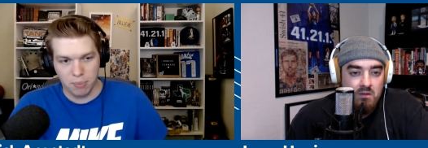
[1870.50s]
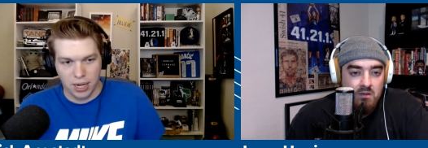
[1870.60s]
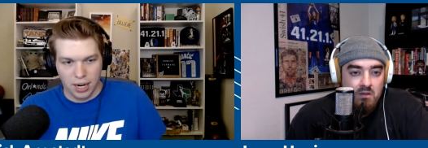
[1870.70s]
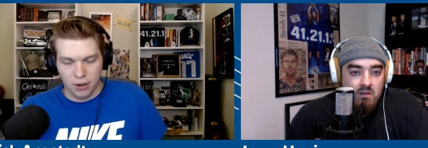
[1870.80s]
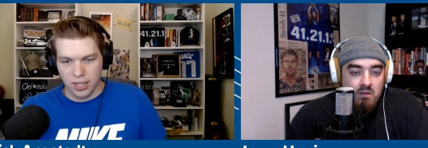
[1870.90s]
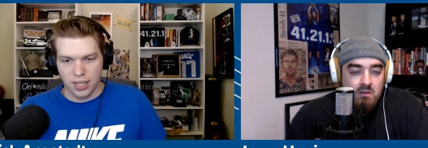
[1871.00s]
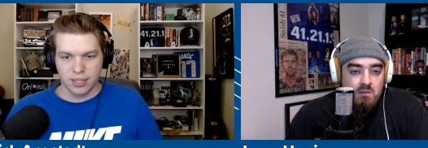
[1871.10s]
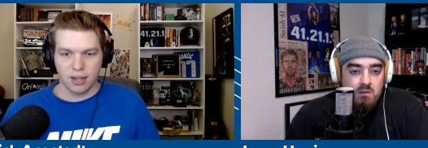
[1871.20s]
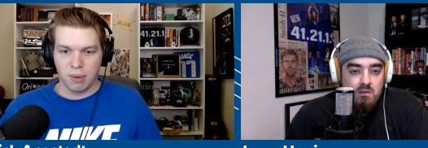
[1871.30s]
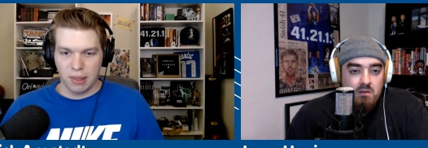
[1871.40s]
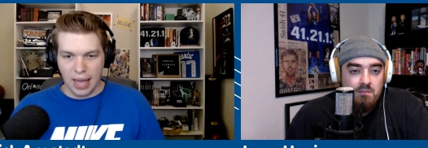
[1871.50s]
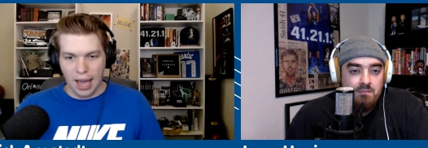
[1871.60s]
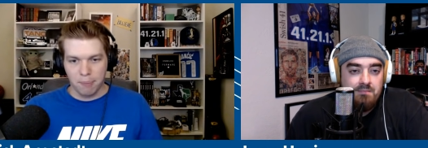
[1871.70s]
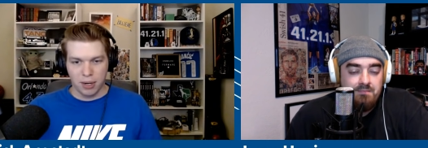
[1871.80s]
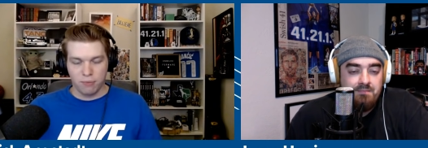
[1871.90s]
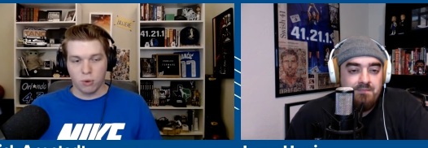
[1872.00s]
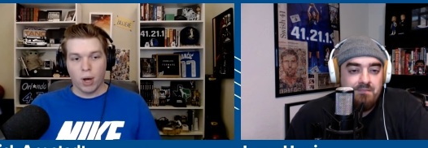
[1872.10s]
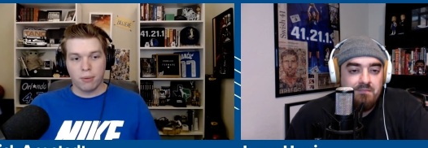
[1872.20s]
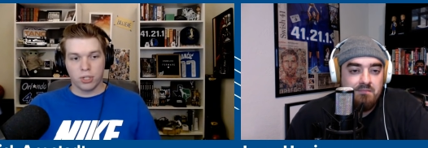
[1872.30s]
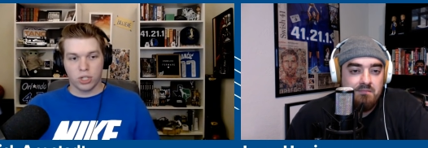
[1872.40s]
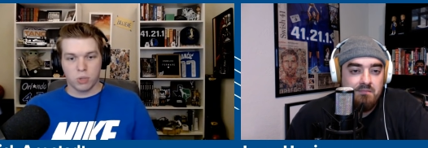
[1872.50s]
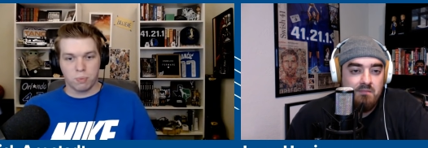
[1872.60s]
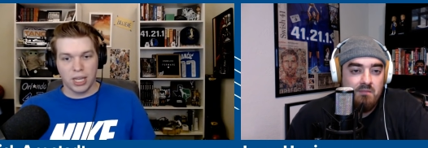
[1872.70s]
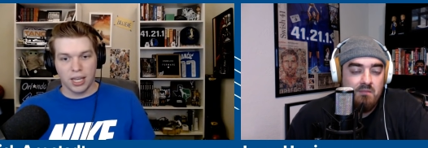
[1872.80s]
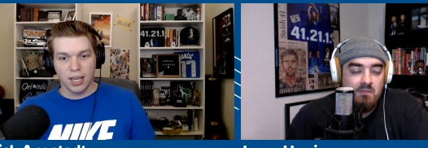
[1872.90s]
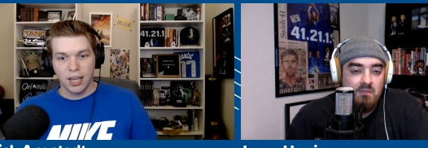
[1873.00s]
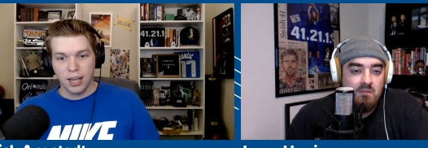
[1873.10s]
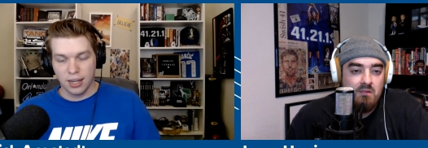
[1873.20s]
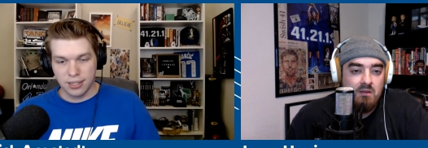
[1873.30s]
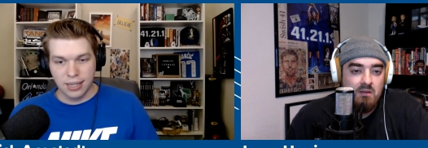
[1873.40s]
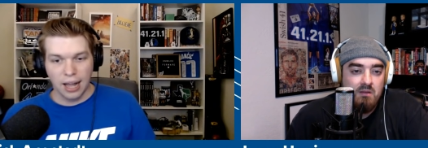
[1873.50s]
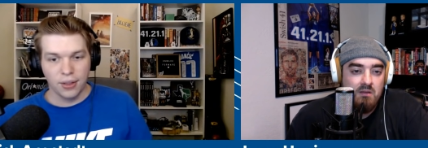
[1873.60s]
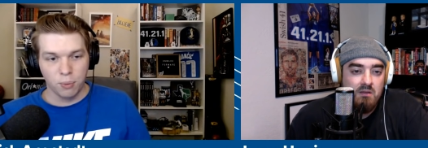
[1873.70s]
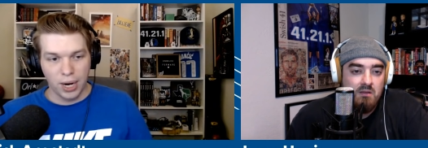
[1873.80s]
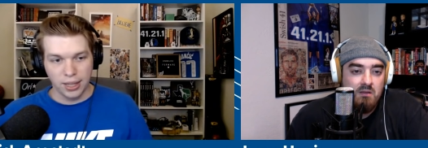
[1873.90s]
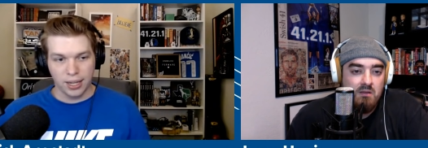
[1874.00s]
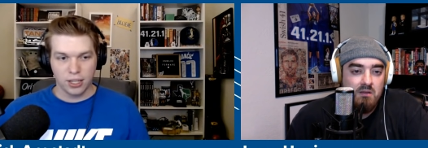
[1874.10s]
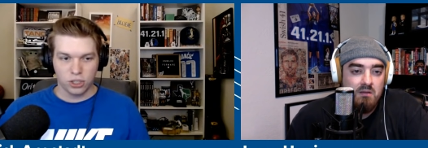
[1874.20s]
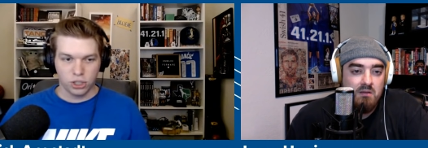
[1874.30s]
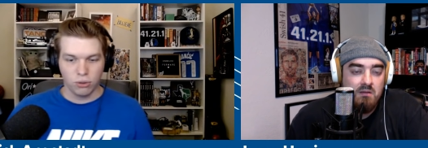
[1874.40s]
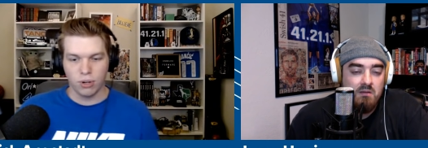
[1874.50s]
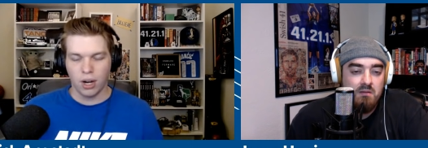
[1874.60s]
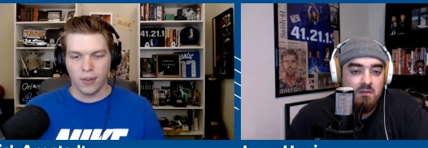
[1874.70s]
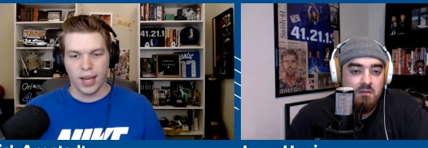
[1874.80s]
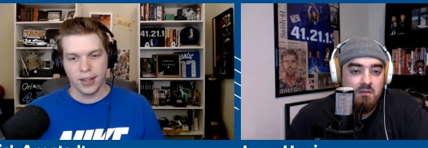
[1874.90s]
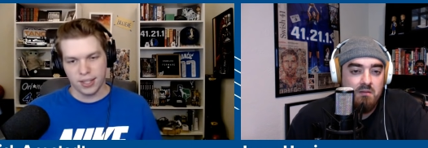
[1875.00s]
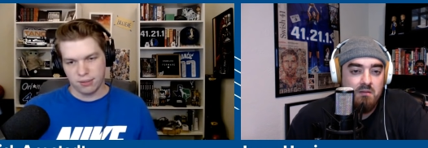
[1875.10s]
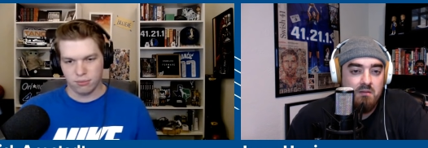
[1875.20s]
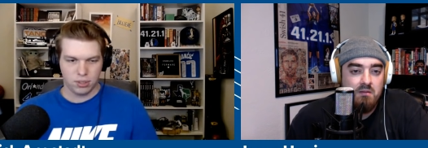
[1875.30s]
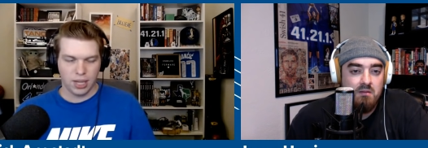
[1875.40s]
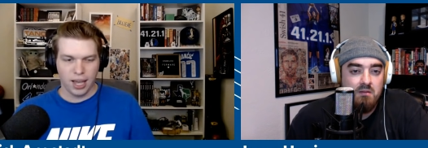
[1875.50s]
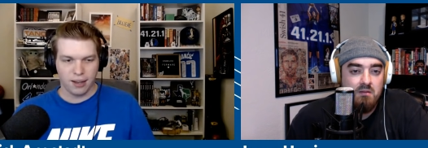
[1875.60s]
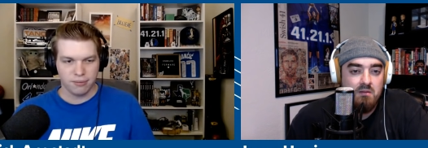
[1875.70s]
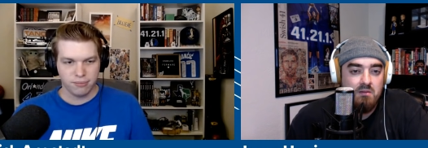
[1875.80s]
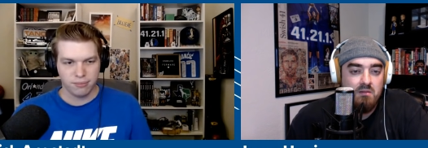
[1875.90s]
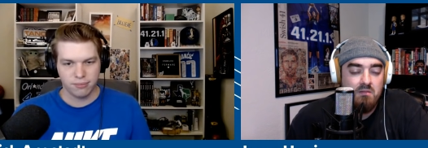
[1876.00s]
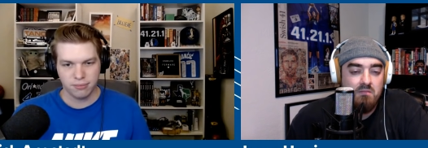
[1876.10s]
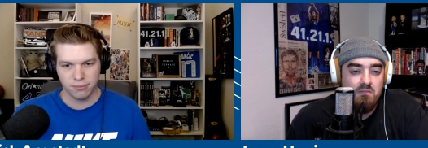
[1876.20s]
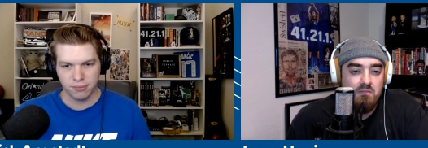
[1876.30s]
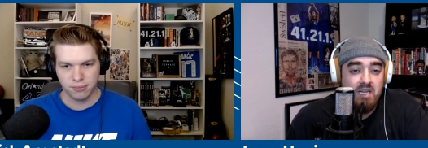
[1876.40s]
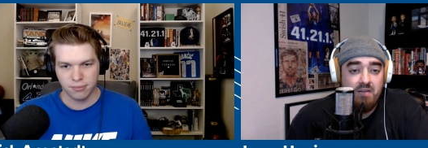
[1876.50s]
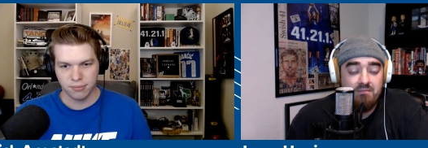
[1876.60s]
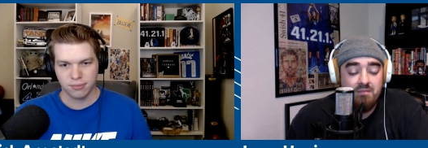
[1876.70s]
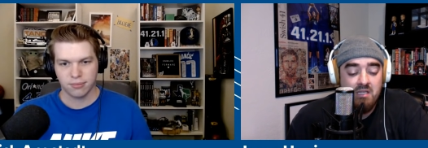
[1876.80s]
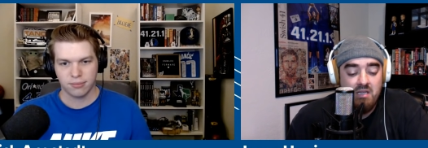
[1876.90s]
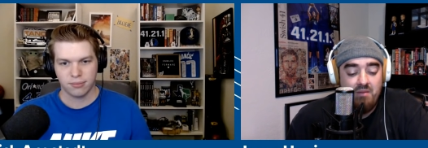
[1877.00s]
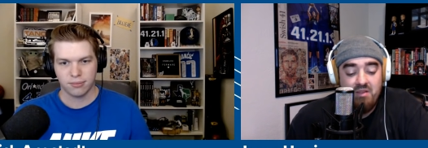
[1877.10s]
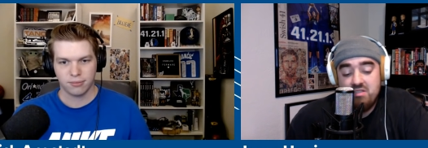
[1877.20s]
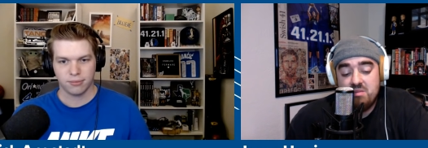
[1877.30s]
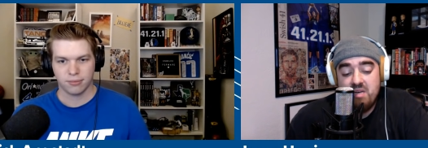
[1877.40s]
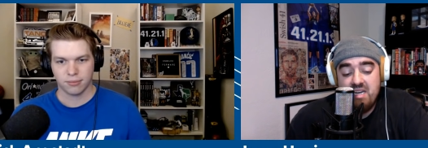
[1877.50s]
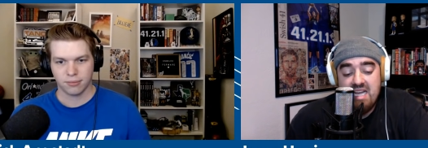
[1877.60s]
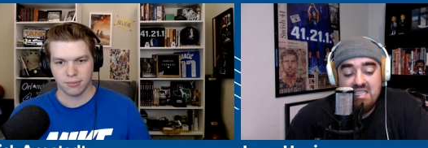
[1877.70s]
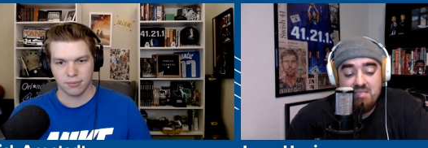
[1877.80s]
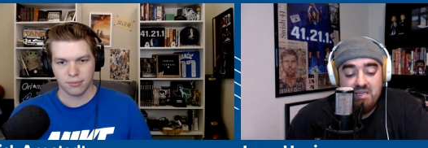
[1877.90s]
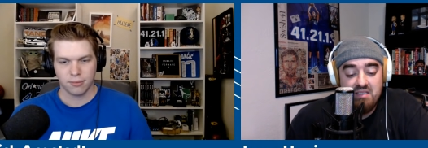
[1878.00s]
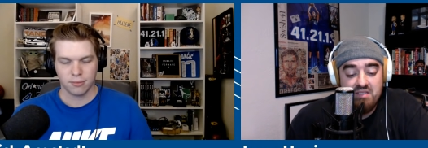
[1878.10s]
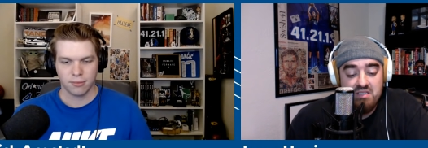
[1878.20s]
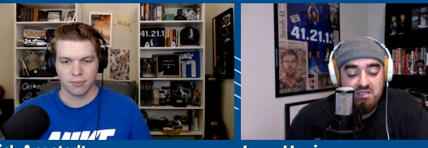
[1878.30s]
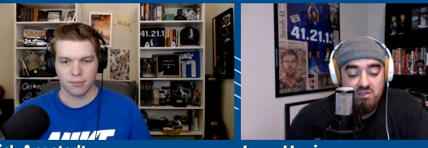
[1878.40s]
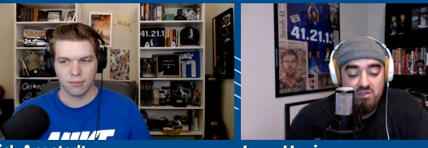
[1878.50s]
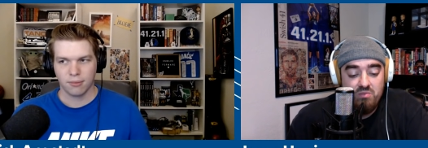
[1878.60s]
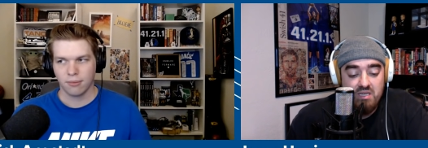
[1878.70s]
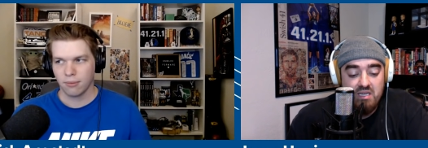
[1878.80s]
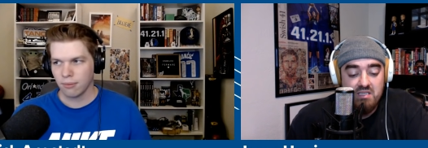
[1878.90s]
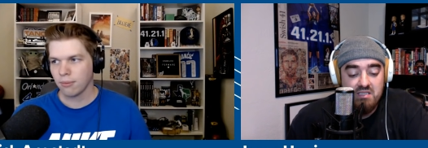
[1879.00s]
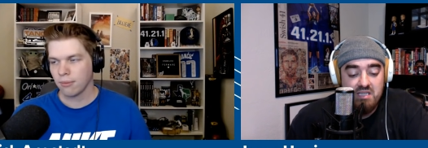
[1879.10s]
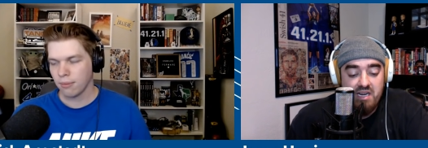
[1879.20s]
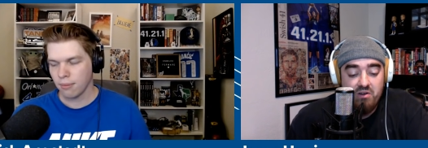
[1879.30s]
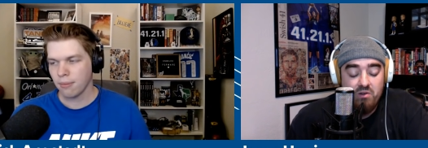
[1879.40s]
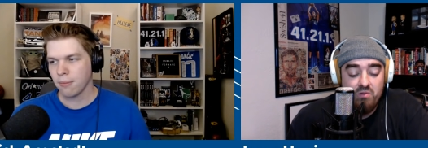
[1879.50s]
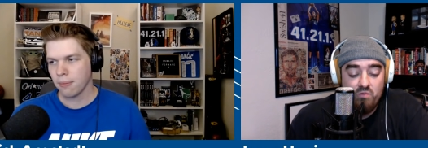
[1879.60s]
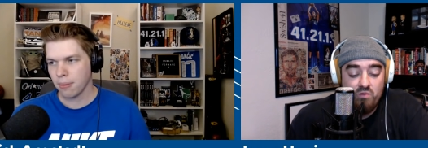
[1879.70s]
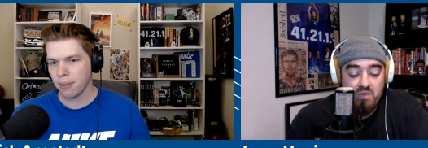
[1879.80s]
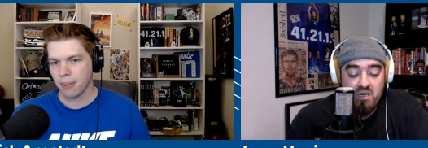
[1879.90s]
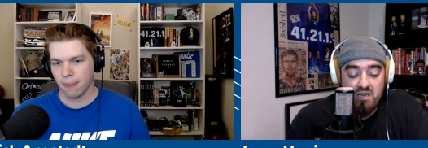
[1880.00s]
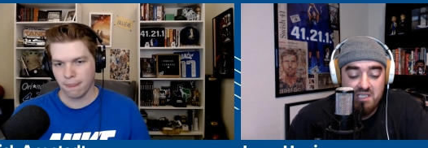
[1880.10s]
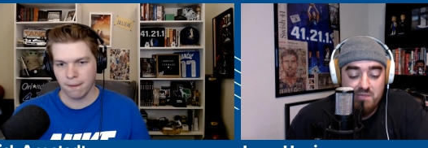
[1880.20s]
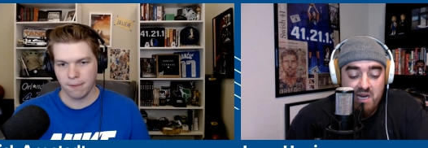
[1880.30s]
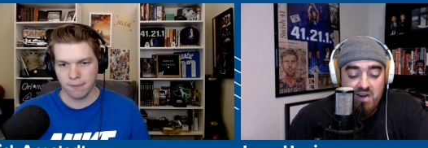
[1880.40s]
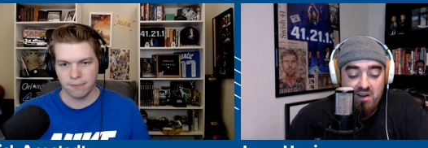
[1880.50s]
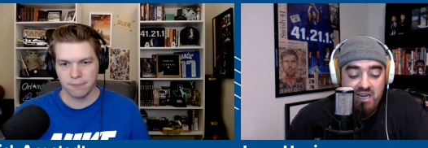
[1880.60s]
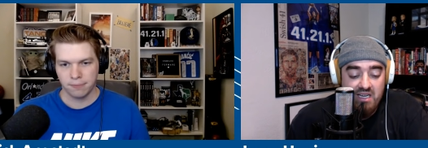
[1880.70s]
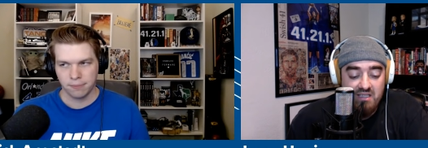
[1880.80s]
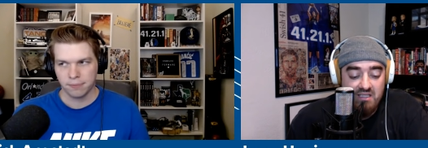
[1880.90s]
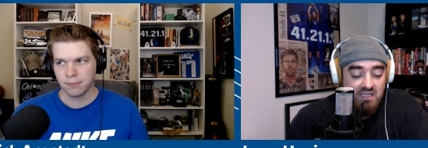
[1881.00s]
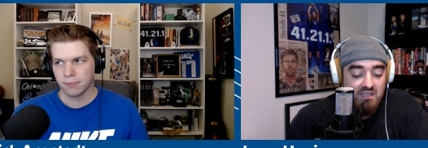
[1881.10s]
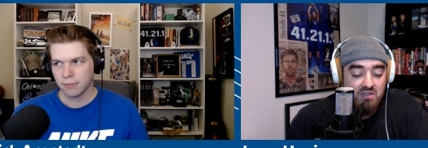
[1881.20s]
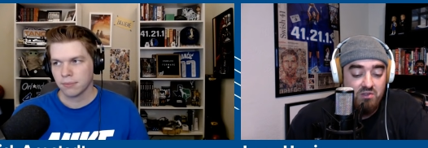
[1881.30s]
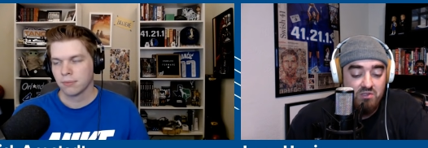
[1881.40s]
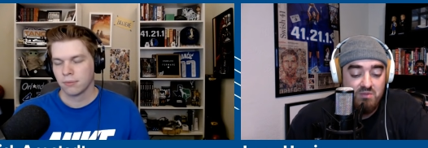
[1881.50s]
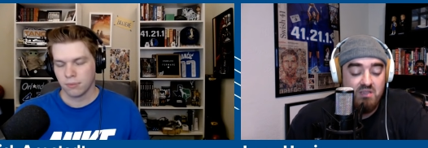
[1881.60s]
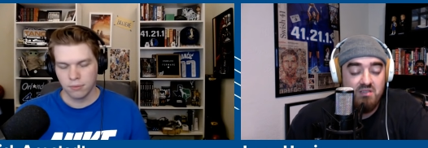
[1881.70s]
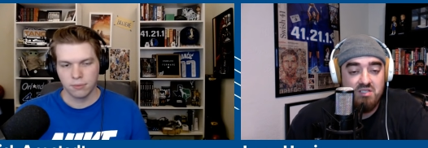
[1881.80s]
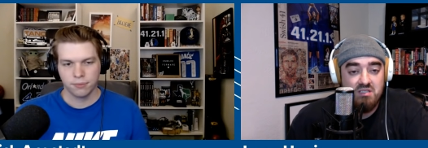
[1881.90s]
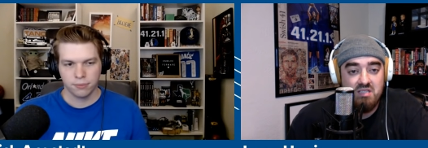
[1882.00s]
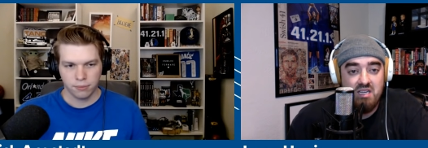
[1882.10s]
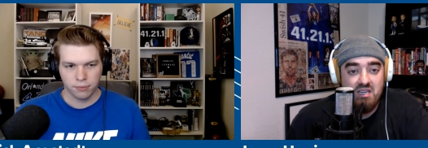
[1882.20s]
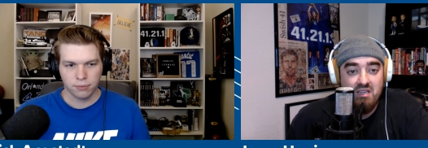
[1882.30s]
Speaker 1: but I don't think he's going to be that. But if you want him to just be a solid wing that can shoot and all that, then yeah.
Speaker 2: Yeah. I mean, there's a money aspect of this too because Harrell will be on expiring and then Kuzma is just like